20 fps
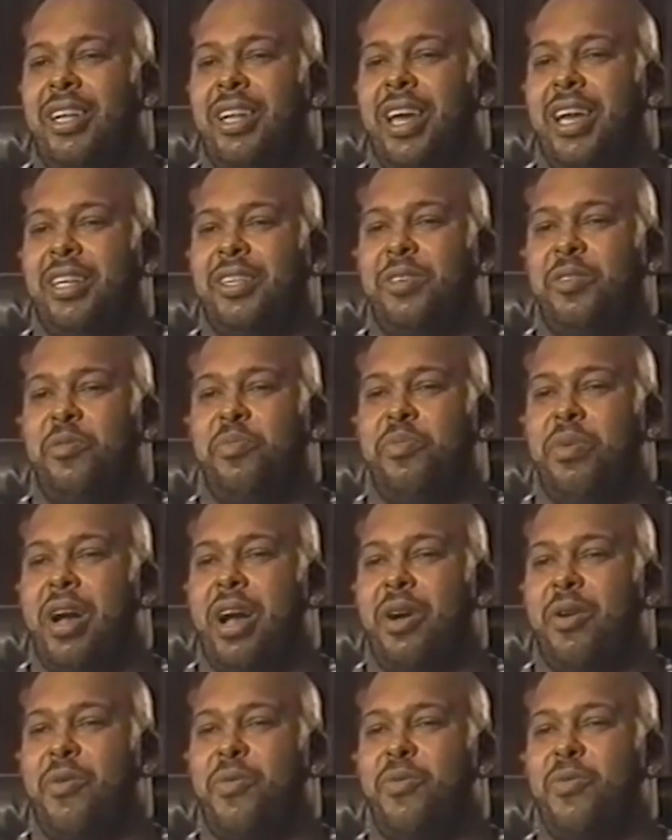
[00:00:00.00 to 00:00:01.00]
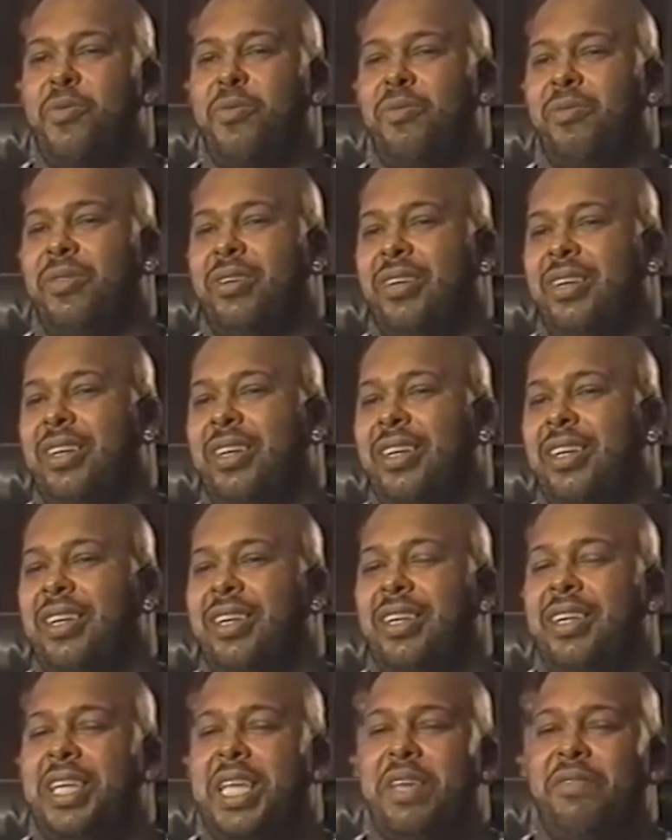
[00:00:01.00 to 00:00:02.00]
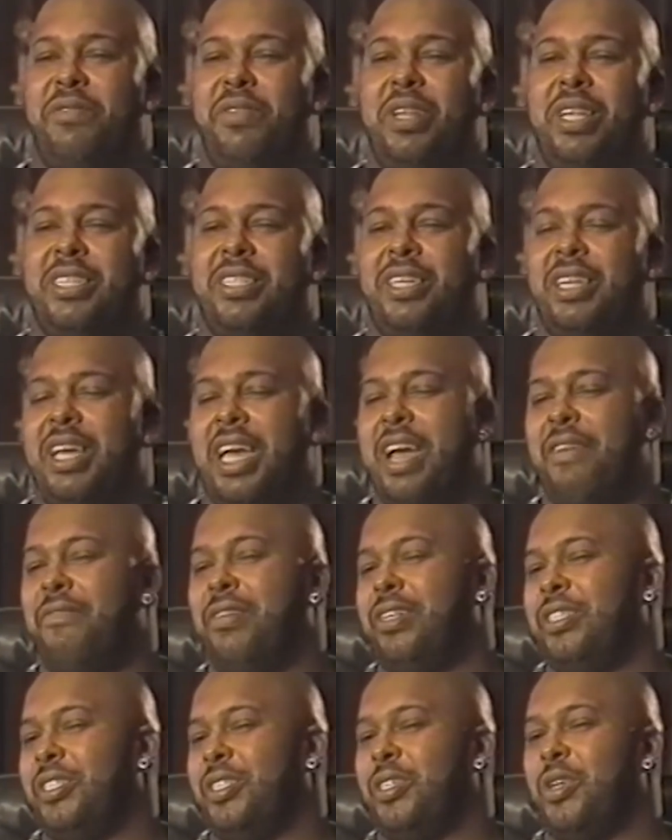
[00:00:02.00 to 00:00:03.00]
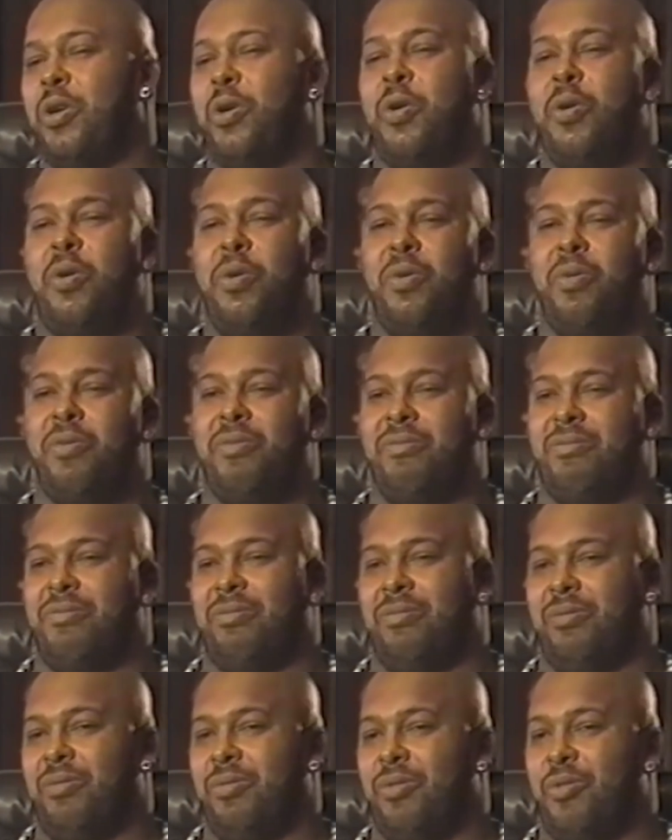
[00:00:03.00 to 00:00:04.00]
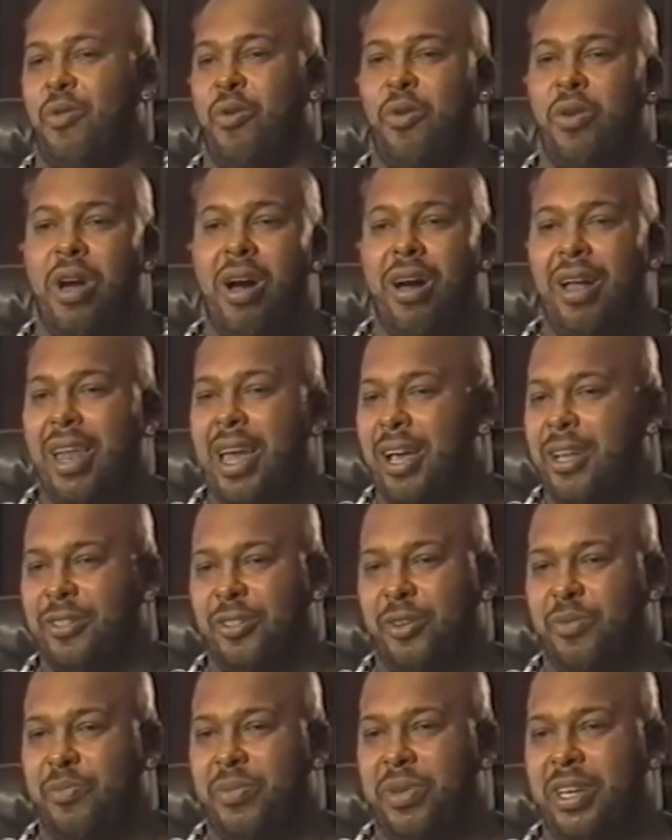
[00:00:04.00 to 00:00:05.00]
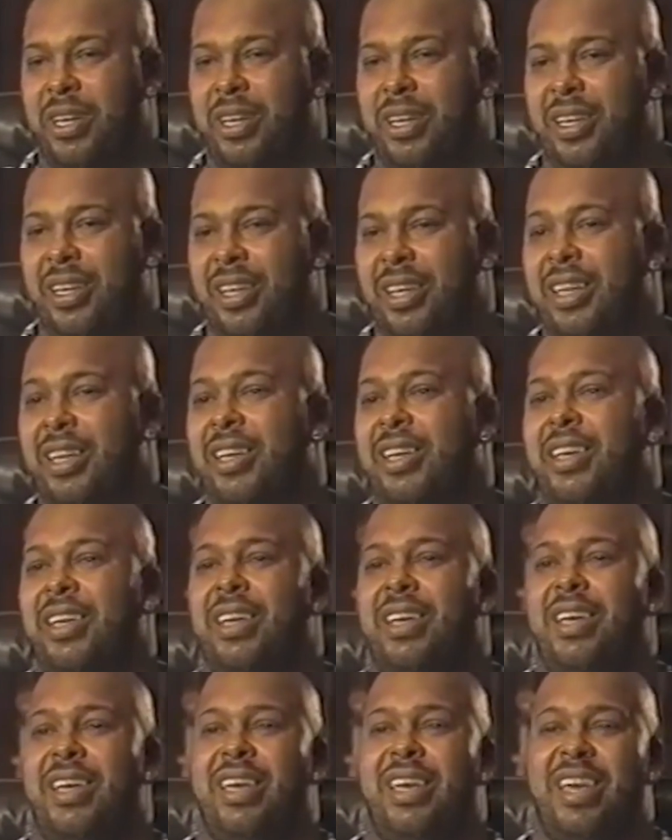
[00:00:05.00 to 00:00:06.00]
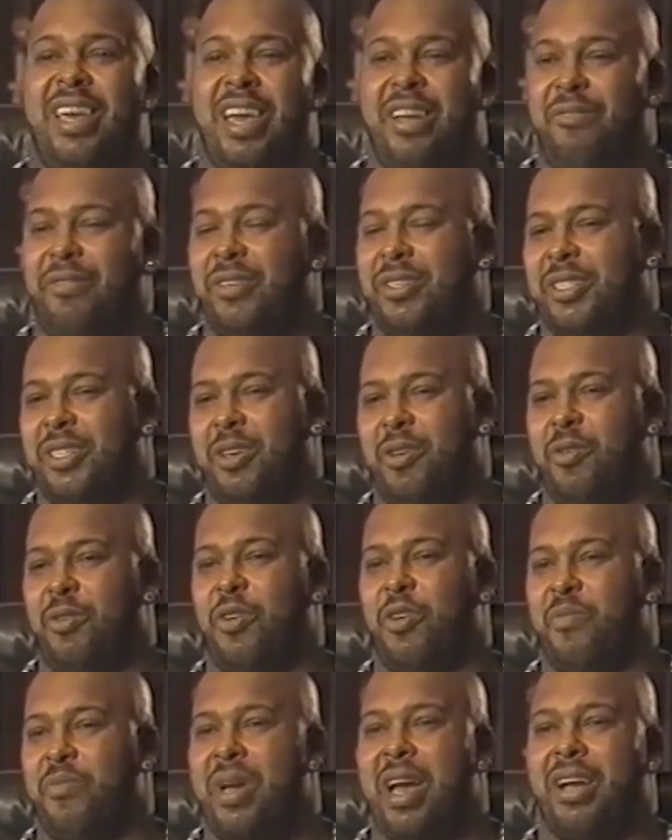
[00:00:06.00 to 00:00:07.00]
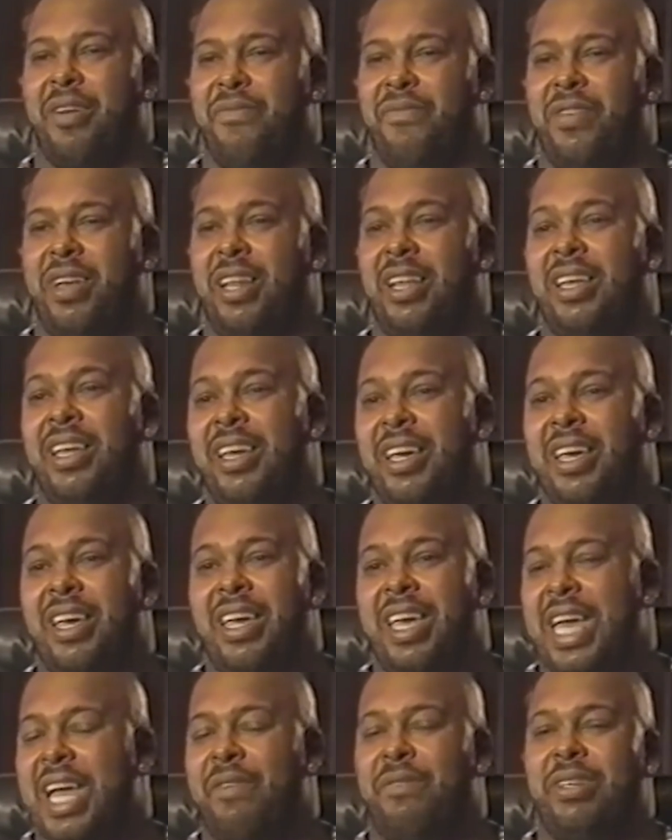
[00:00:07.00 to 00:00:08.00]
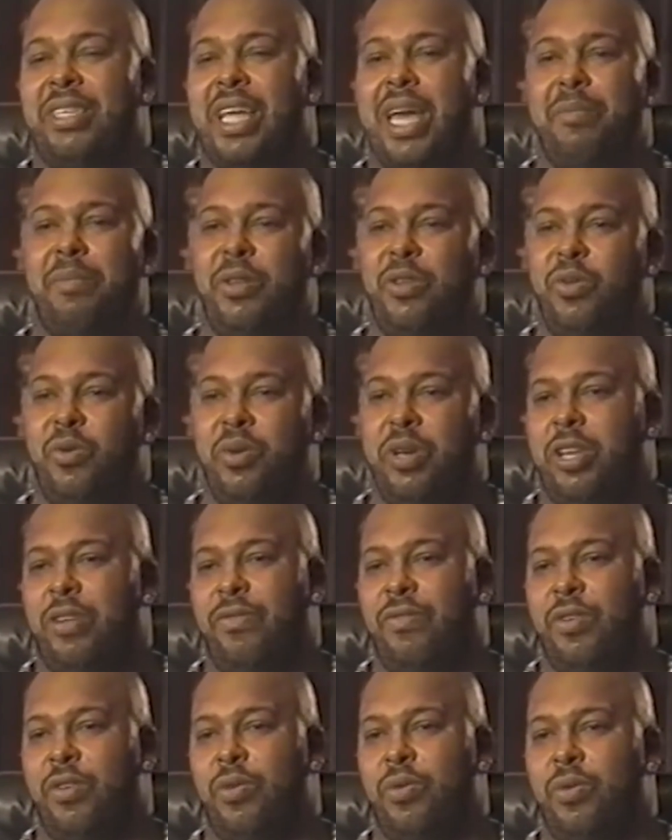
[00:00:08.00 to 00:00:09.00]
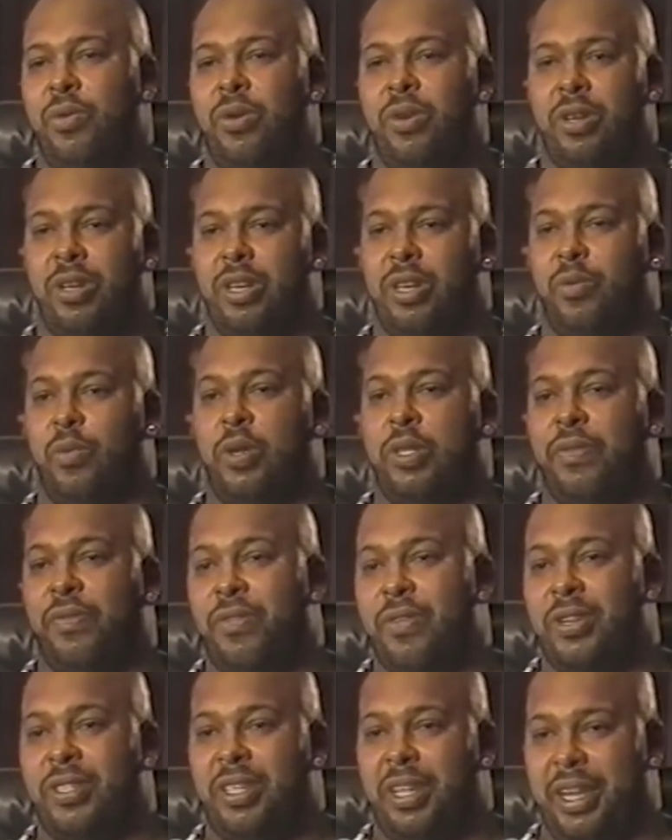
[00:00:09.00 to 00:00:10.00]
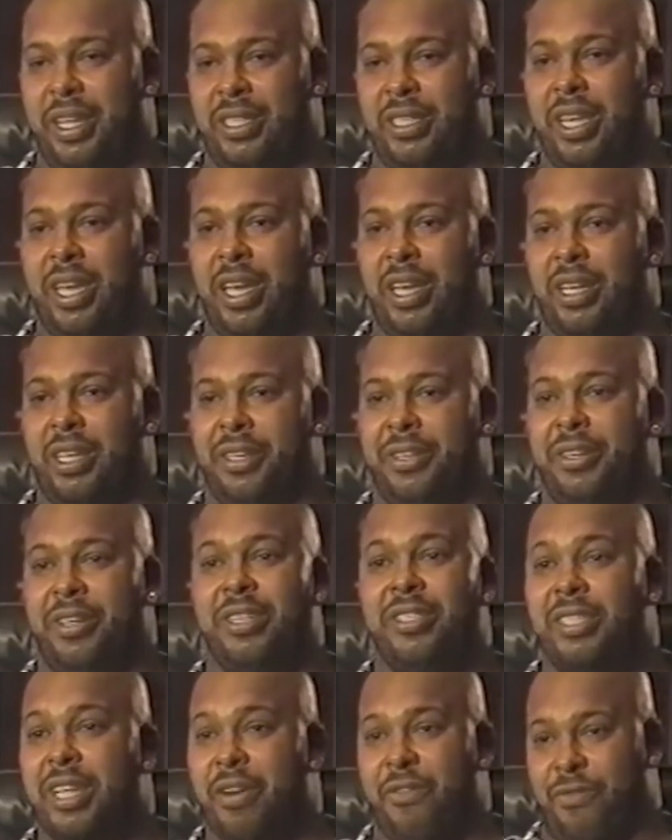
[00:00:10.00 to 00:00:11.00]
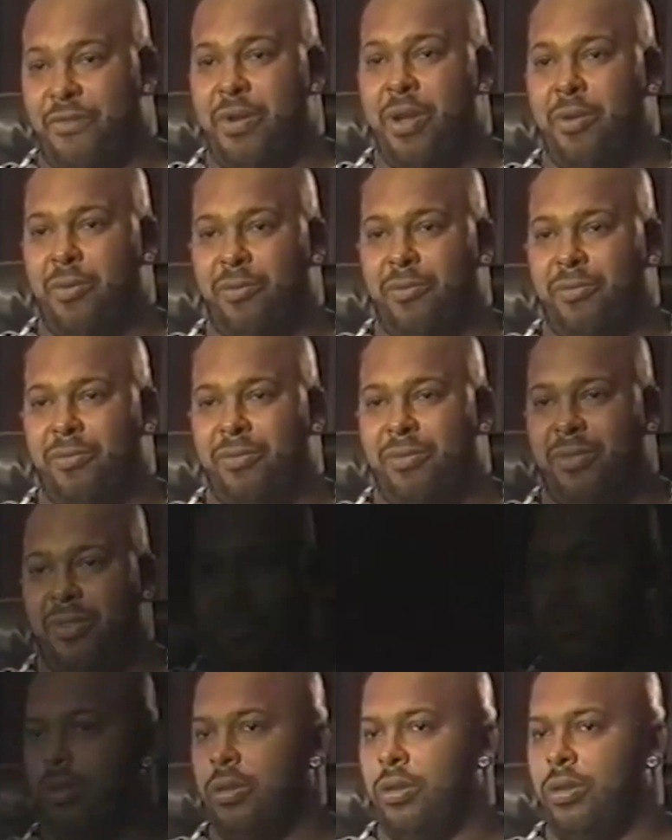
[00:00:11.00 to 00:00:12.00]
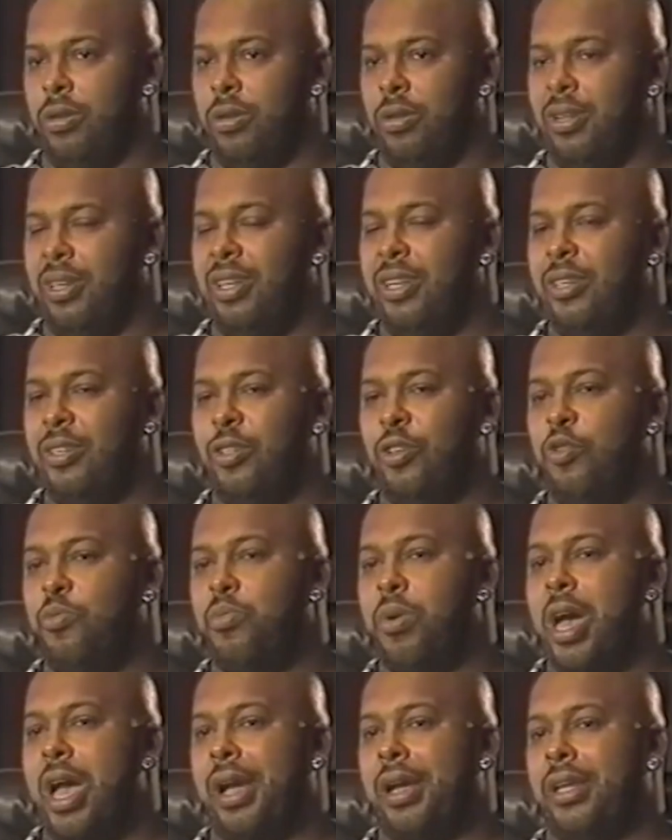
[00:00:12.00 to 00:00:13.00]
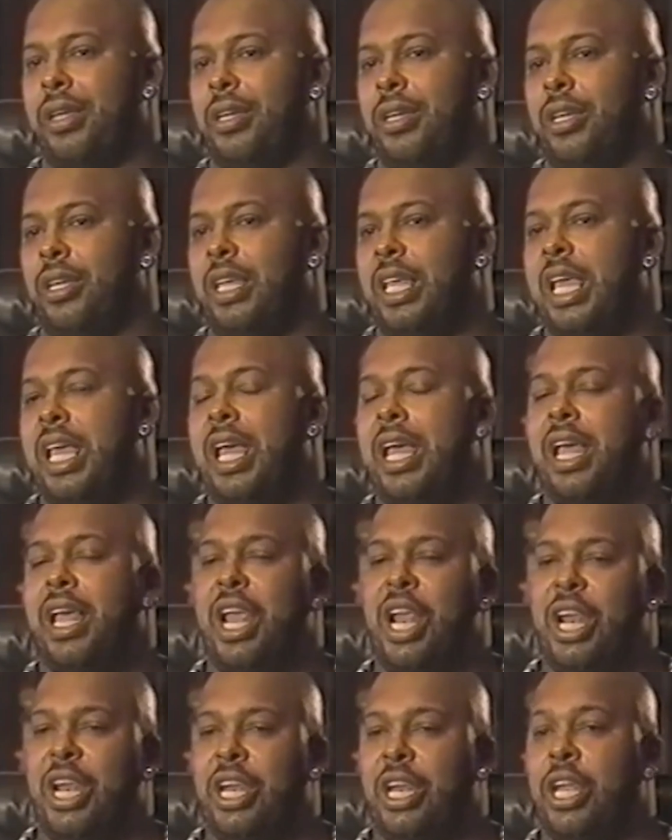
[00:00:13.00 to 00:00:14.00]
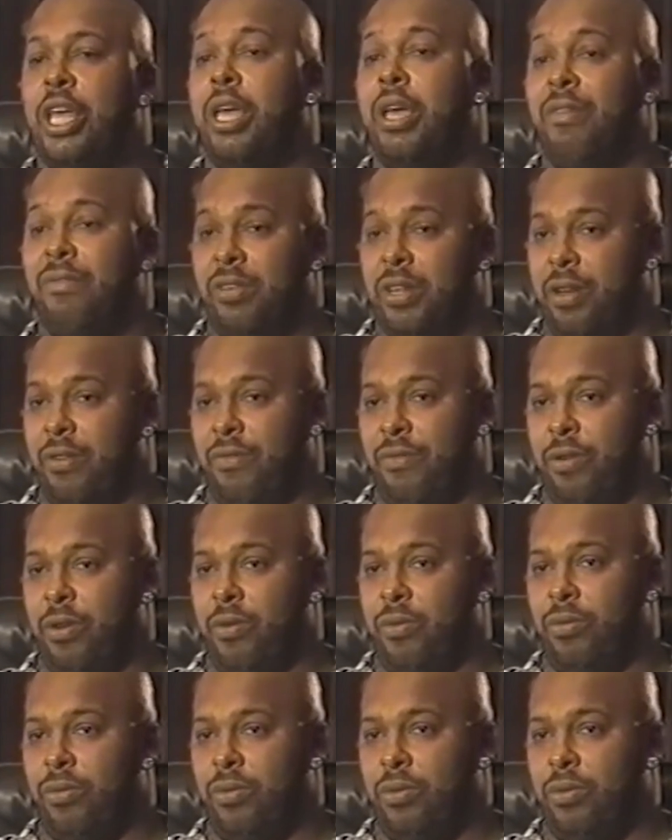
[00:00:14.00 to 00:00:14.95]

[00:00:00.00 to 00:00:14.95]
like Tupac who, if you listen to every song on All Eyes On Me, every song on Machiavelli, every time he do an interview, what's the first thing he say? Death Row. Tupac loved Death Row.